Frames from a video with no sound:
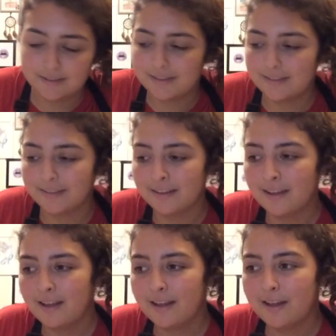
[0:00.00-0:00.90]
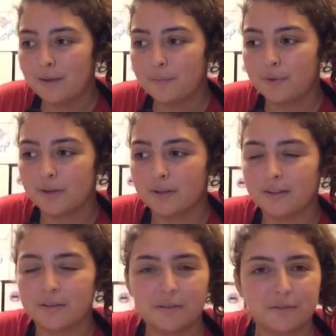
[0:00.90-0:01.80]
but
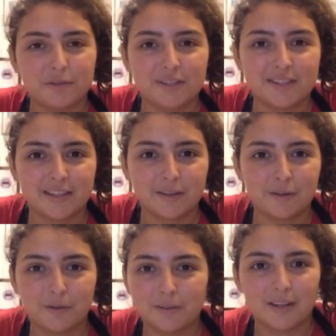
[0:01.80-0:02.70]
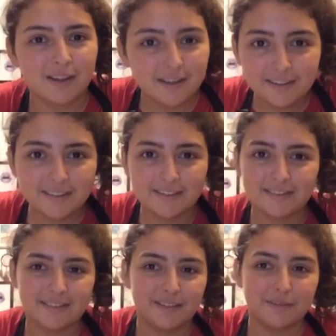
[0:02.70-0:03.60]
uh, no, just like hold on
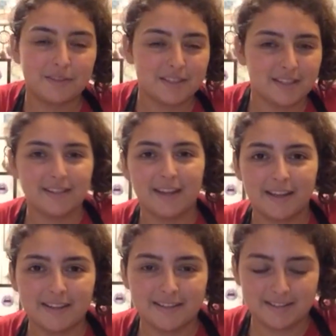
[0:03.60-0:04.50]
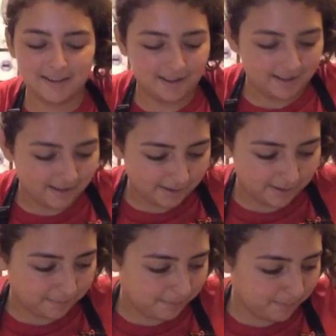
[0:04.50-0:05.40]
and you know sit tight.
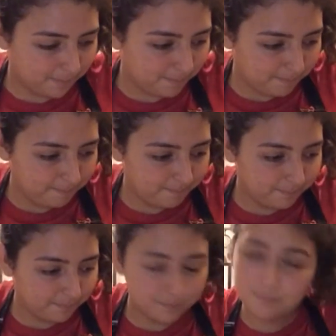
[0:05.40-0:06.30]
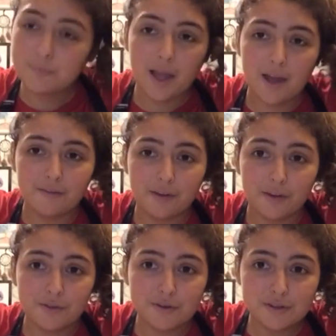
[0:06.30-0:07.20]
I have
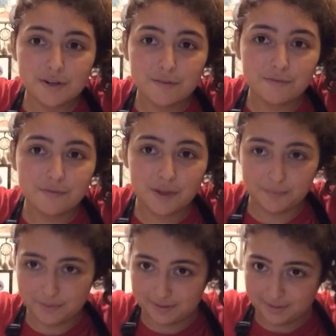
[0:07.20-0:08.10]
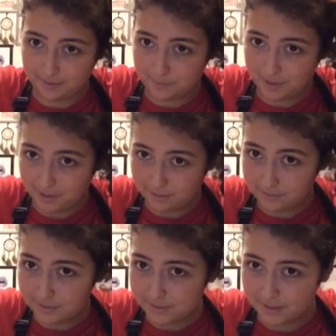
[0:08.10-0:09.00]
other stuff coming, and my hair
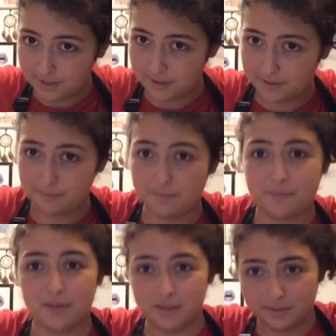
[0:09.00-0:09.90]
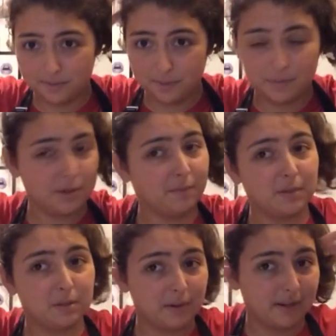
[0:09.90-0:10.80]
looks psychotic because of how much I've
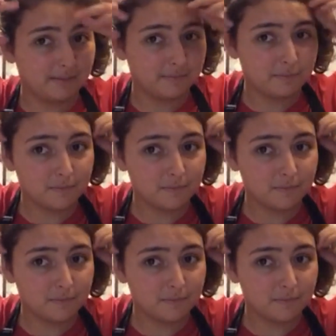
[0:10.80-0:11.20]
been sweating.